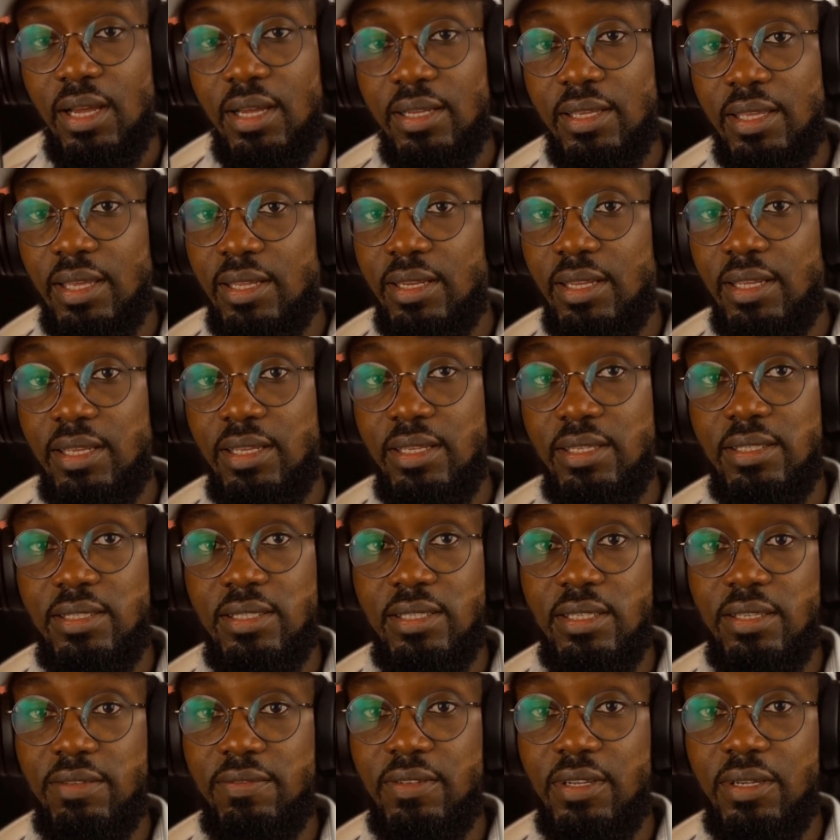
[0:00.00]
get hit
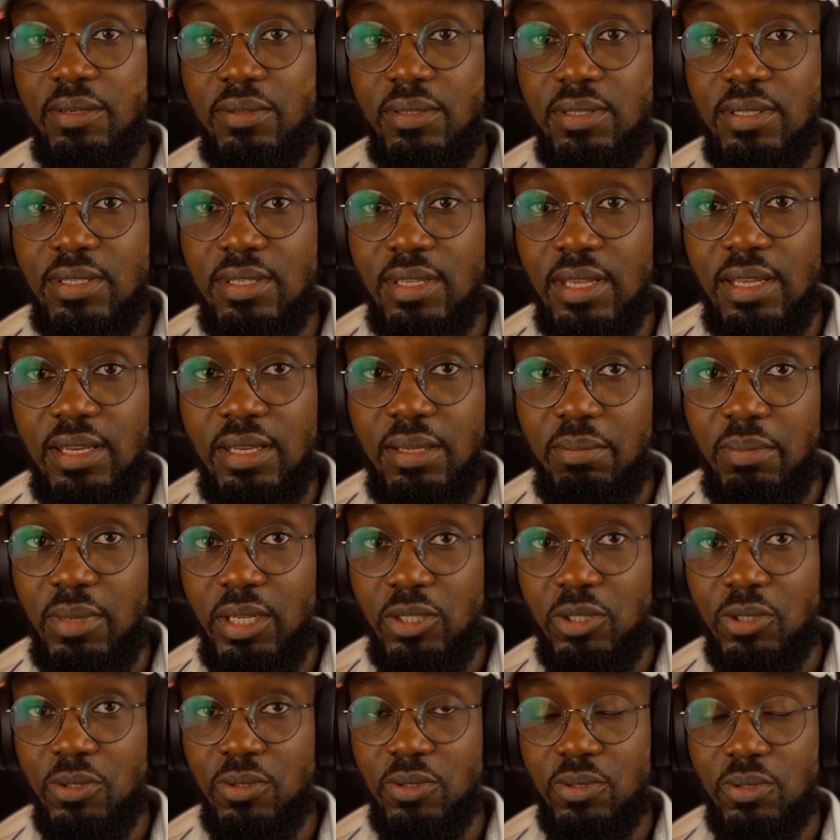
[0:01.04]
if there is any
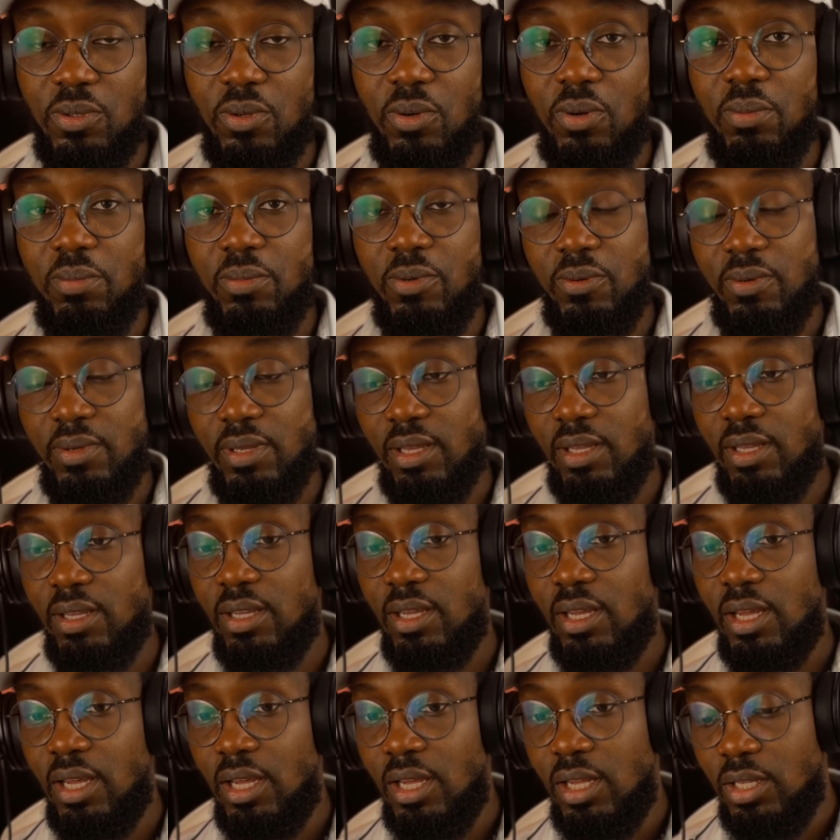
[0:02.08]
major storm. Okay,
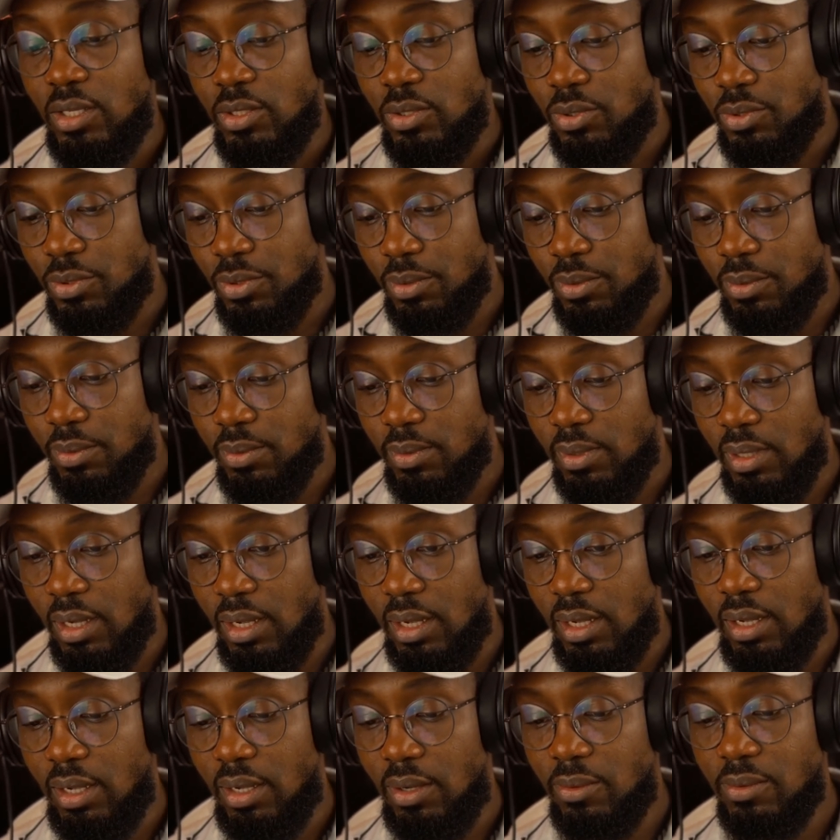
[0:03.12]
so
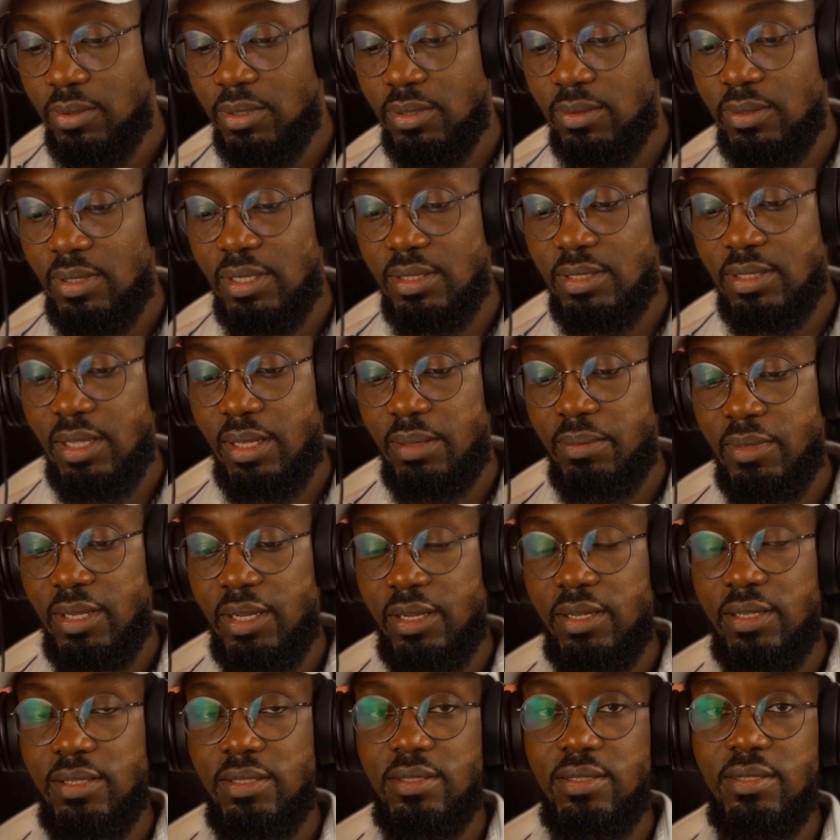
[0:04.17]
until next time,
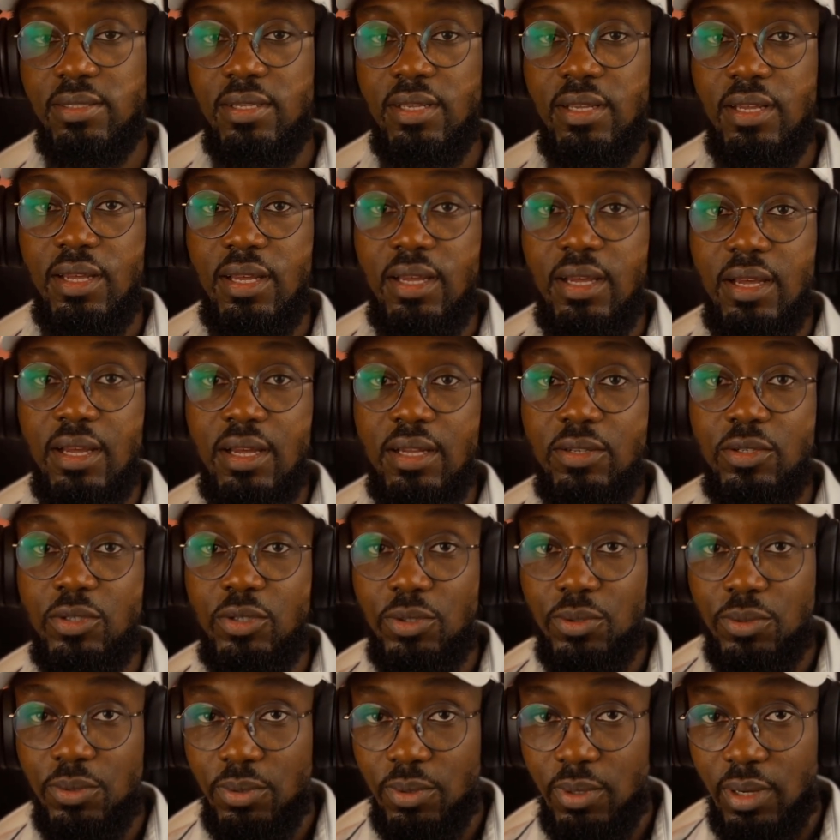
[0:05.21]
guys,
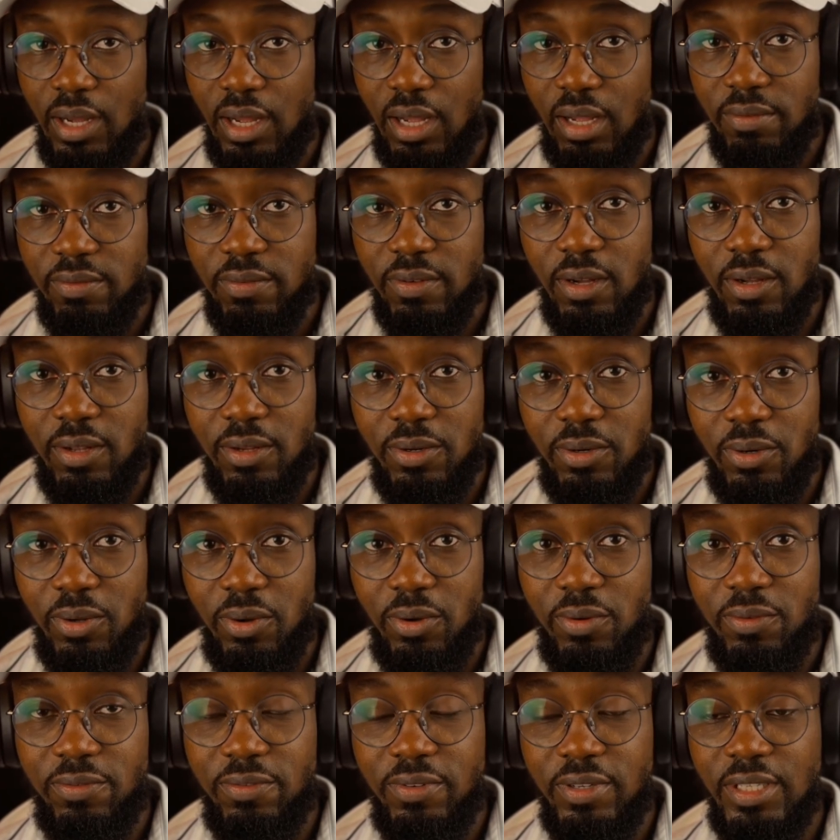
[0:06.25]
do have a
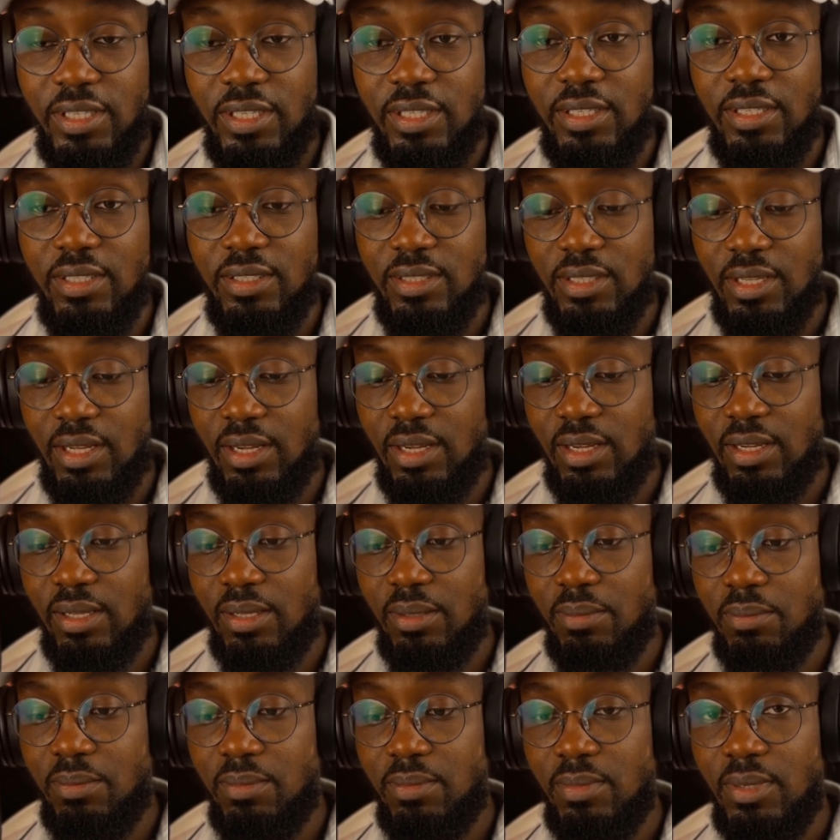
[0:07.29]
lovely
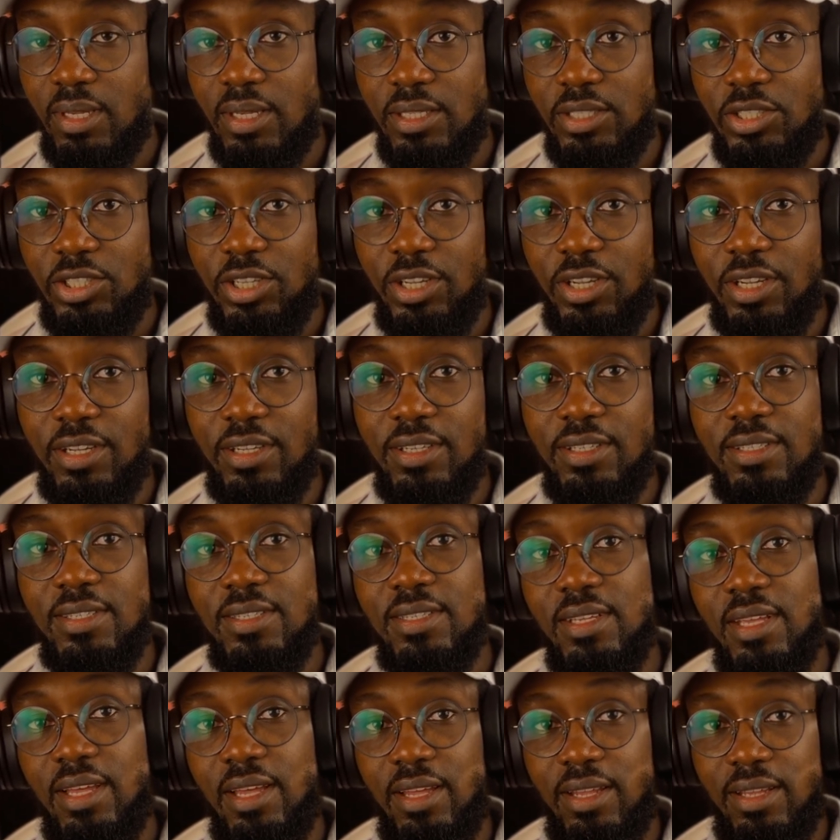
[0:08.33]
time. Cheers
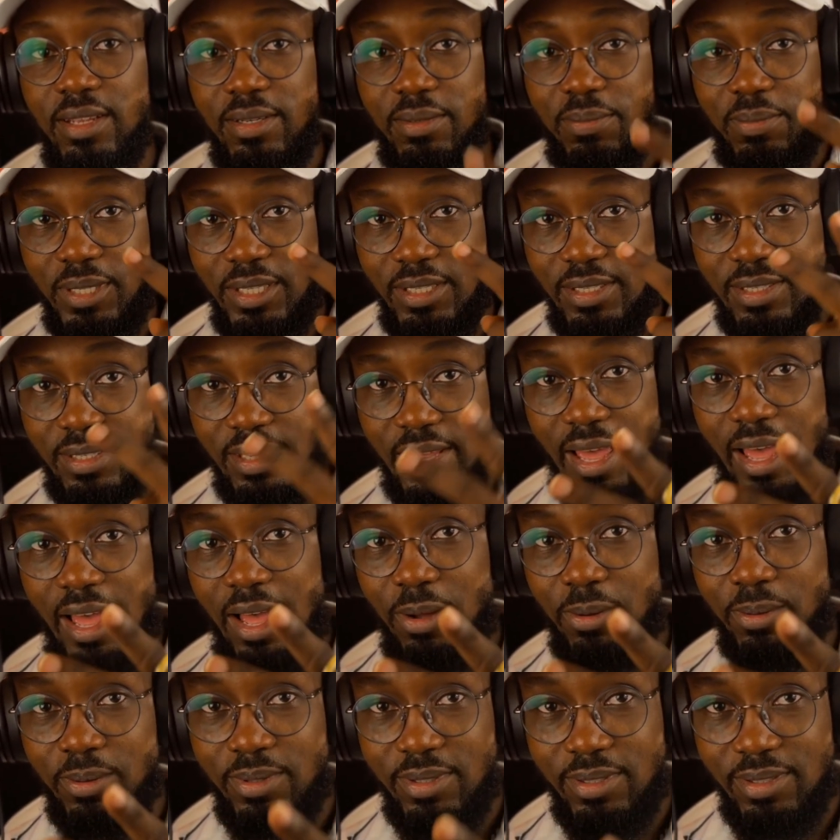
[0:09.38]
and peace
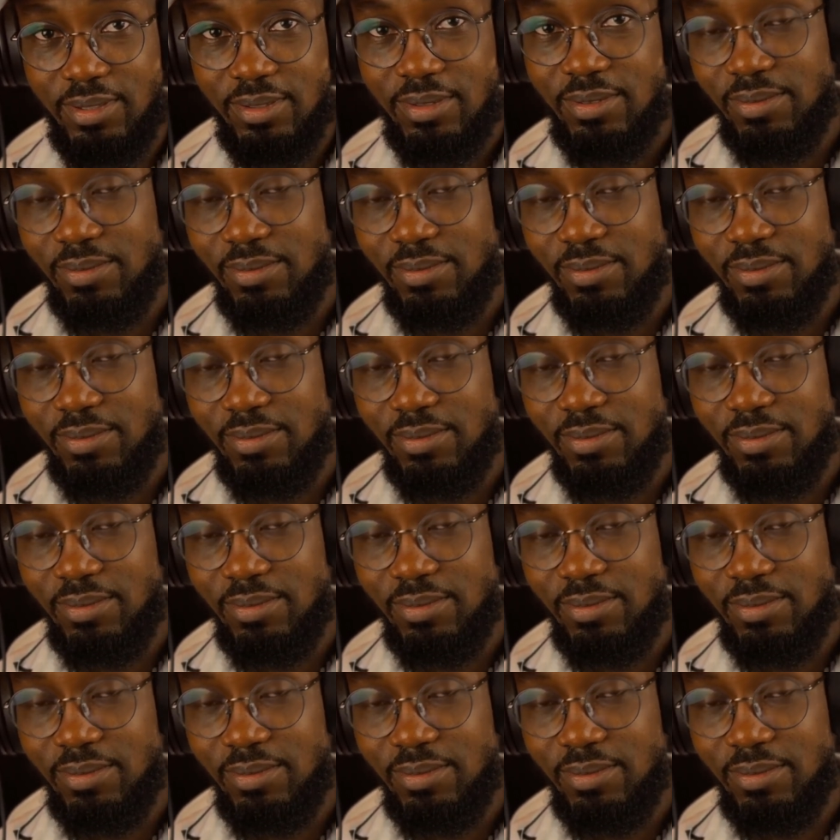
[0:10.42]
out.